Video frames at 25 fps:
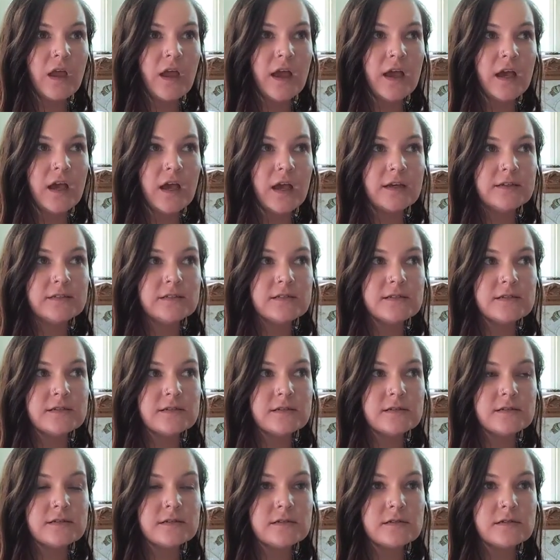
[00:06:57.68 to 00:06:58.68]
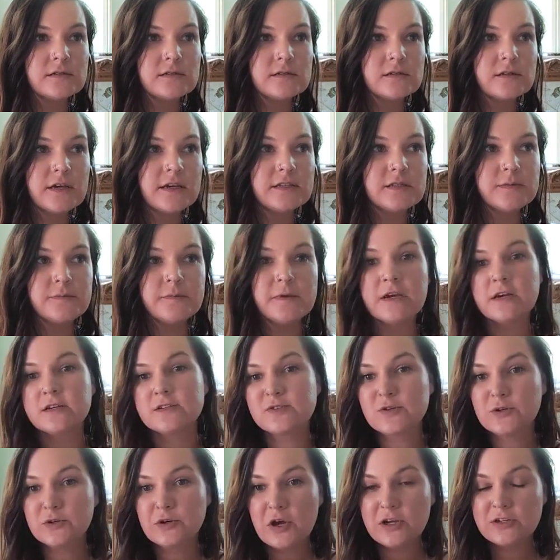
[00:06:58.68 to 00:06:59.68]
And it's
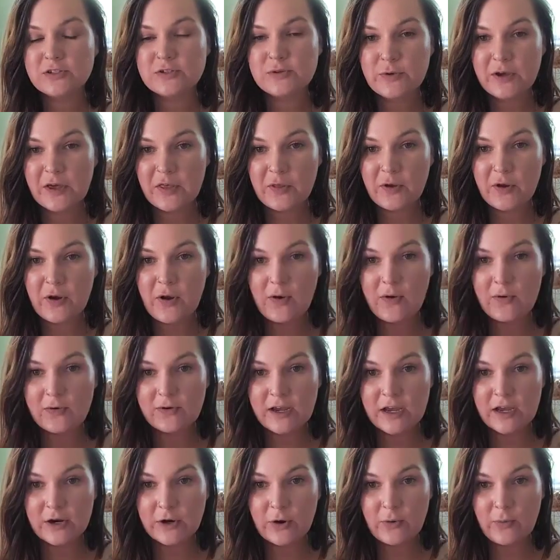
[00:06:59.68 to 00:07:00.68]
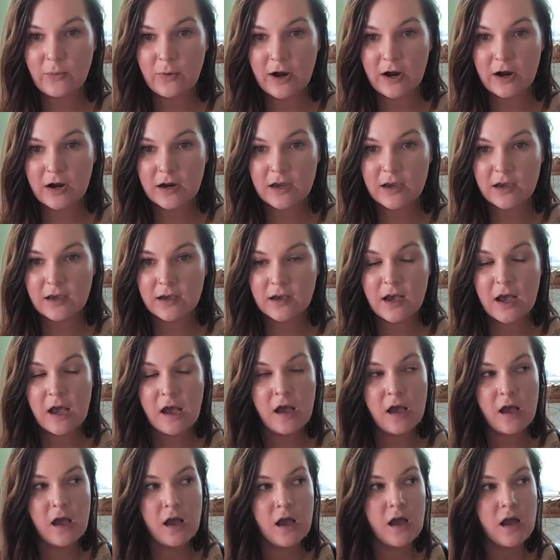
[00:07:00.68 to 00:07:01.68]
because they're not doing their own inner work.
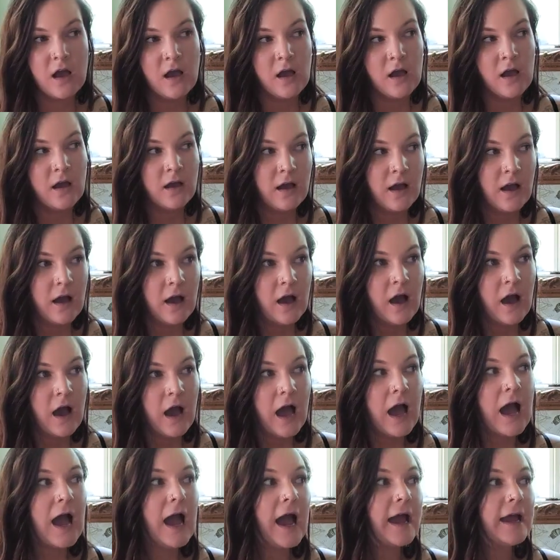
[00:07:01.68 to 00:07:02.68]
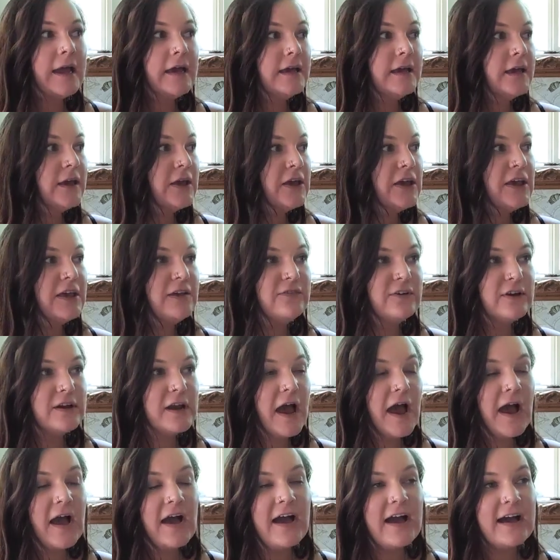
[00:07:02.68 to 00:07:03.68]
I even
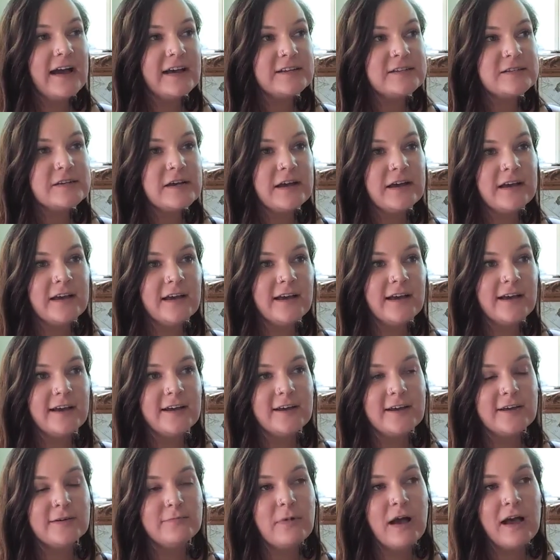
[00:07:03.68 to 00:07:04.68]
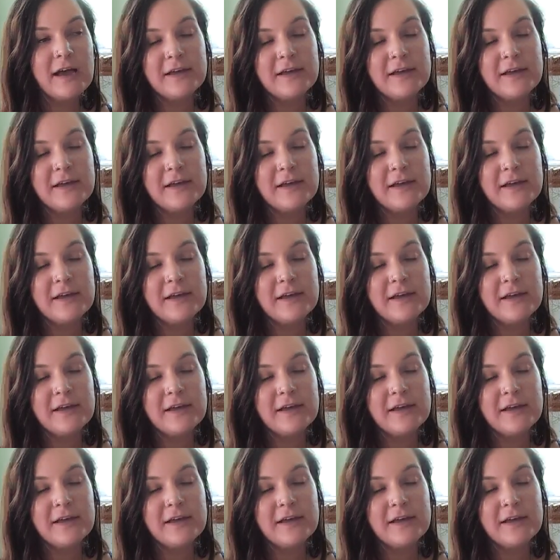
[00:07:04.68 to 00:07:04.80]
had, um,